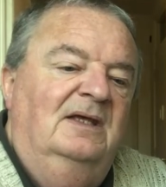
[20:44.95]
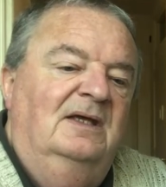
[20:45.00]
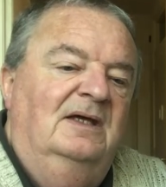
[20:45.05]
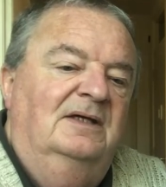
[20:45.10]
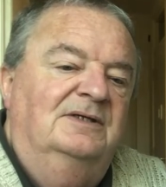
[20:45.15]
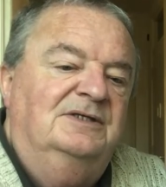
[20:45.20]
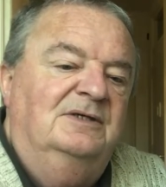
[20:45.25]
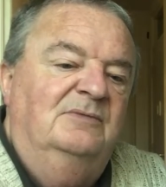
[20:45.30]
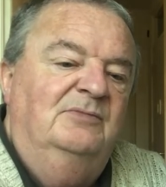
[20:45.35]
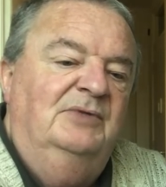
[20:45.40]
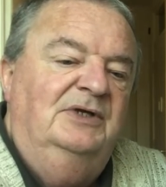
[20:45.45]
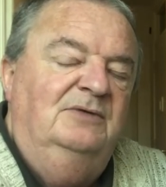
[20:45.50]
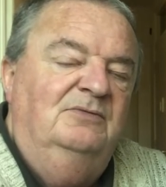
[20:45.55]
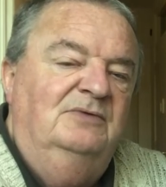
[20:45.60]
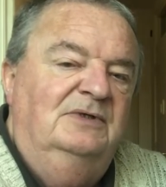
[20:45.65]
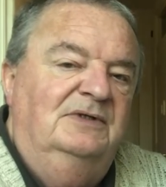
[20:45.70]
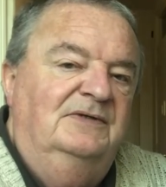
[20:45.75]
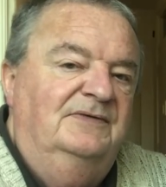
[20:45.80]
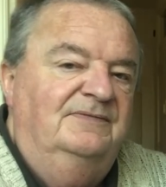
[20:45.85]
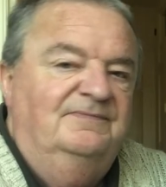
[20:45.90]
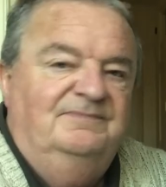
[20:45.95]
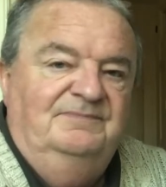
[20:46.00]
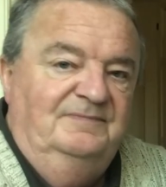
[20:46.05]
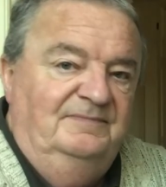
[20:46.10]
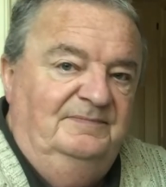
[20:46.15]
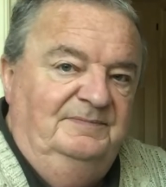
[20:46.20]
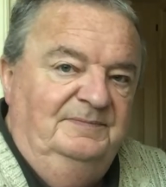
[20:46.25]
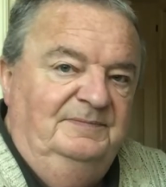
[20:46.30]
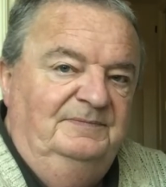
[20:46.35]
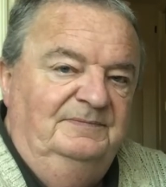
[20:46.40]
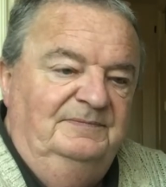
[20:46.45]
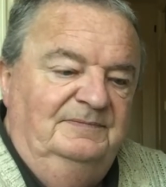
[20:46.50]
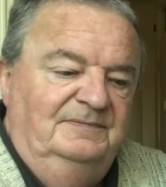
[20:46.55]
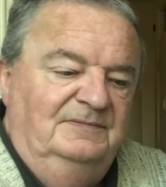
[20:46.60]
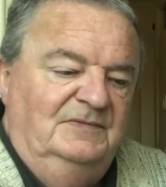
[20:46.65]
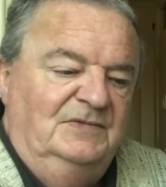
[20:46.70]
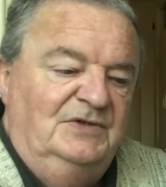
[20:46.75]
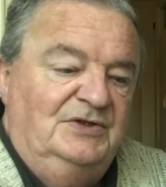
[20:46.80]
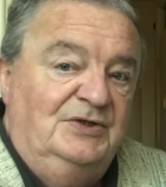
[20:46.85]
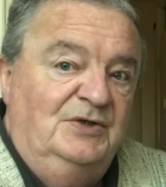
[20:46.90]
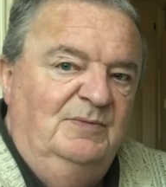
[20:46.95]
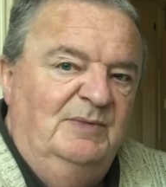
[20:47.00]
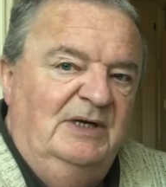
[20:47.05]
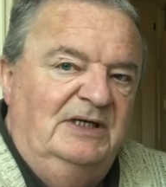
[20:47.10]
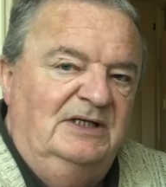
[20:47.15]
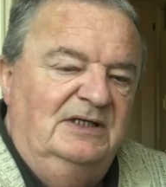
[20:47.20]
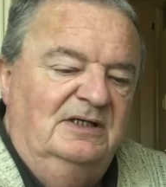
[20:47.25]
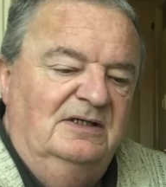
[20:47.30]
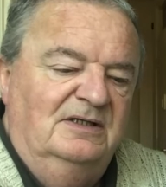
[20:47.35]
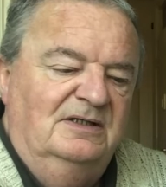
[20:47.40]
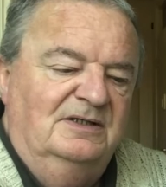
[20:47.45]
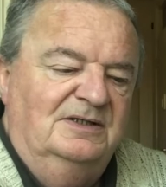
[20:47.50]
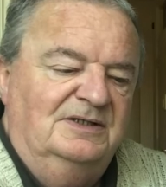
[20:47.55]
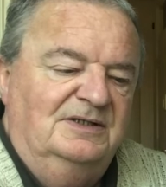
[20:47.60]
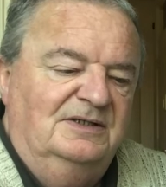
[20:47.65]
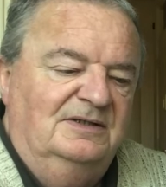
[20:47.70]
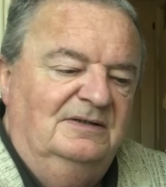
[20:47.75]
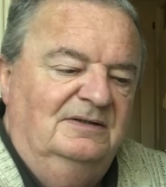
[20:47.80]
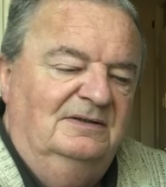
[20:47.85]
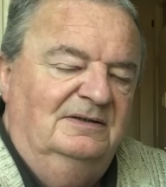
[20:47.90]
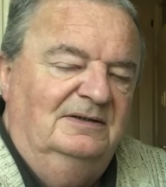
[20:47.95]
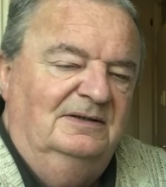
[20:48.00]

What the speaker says: As somebody with too many years